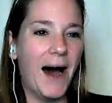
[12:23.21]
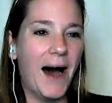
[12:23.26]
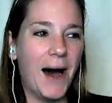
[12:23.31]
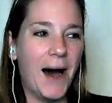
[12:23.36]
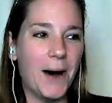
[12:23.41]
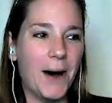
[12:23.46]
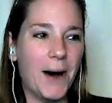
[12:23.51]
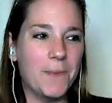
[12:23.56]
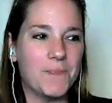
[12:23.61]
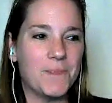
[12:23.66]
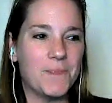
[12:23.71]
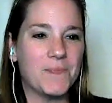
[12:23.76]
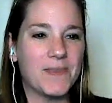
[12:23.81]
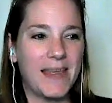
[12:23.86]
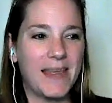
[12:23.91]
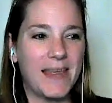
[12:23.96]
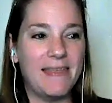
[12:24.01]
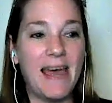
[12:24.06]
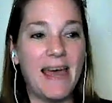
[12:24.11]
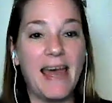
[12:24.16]
Um,
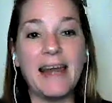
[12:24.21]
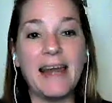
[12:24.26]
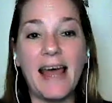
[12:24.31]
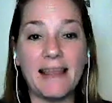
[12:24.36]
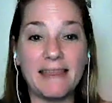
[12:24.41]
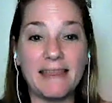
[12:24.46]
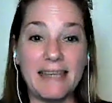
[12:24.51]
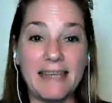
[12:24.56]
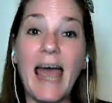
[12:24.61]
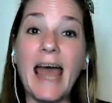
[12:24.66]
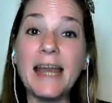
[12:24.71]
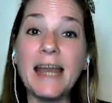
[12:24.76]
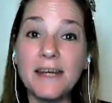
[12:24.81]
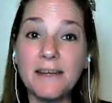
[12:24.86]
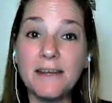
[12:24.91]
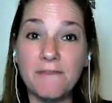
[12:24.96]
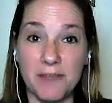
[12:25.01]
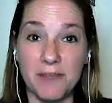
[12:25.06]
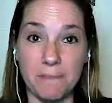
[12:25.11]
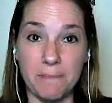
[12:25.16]
then at the
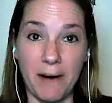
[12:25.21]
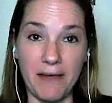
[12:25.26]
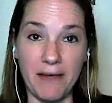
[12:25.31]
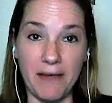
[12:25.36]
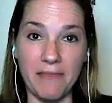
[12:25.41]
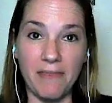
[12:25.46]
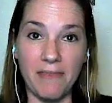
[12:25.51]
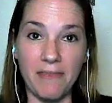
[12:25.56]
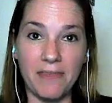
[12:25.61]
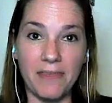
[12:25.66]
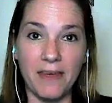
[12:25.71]
end of the month,